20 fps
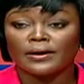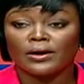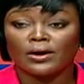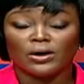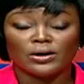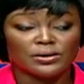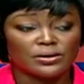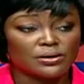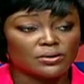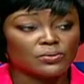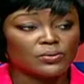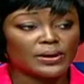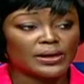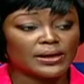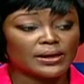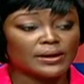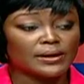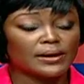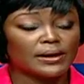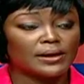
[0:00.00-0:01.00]
on the
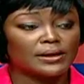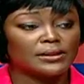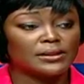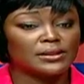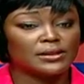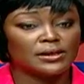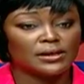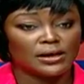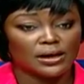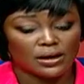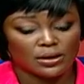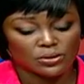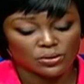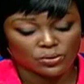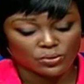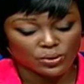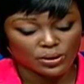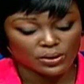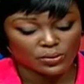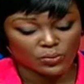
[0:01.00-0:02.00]
way, and they are
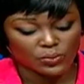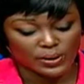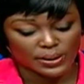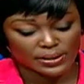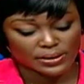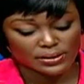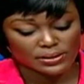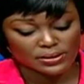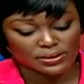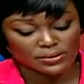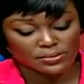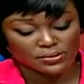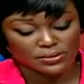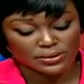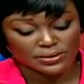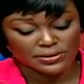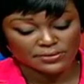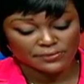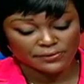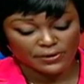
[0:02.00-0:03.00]
going well
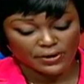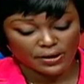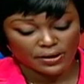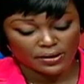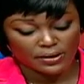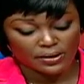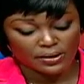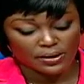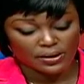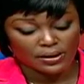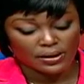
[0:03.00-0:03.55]
thus far,